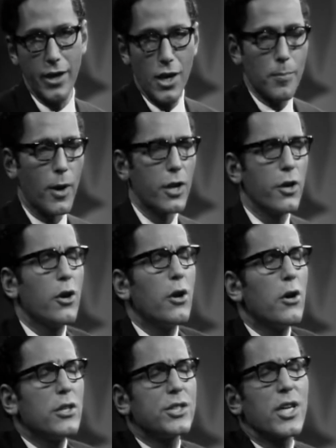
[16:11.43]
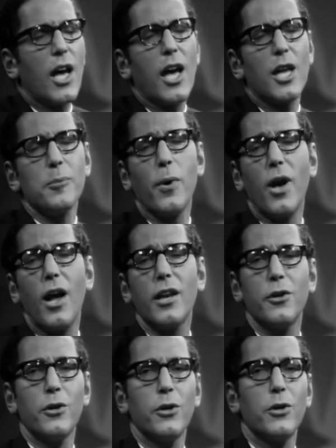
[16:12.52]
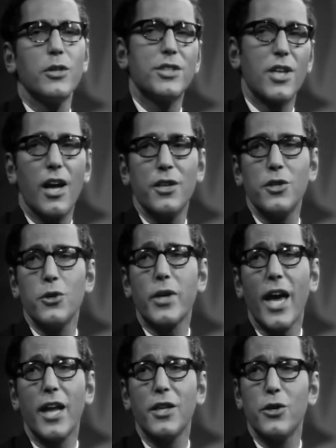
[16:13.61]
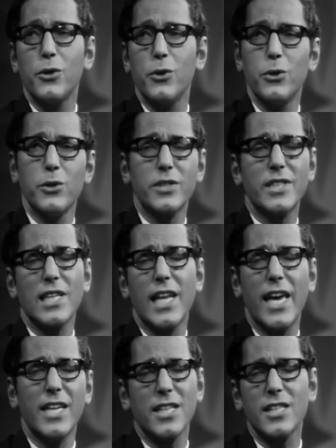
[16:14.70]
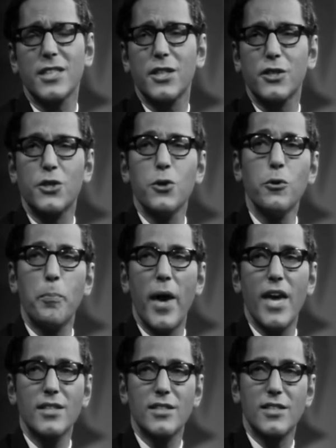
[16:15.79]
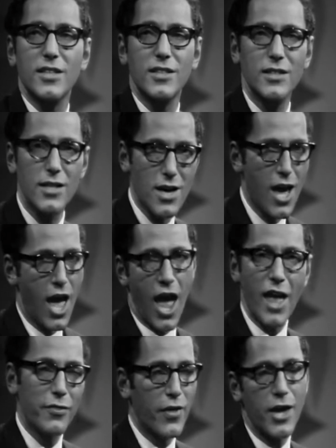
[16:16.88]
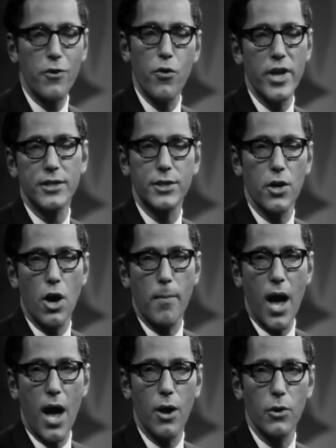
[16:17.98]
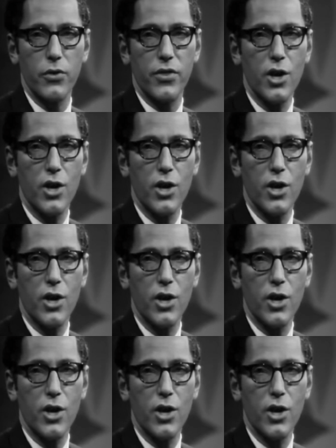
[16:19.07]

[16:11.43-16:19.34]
Pollution, pollution, you can use the latest toothpaste and then rinse your mouth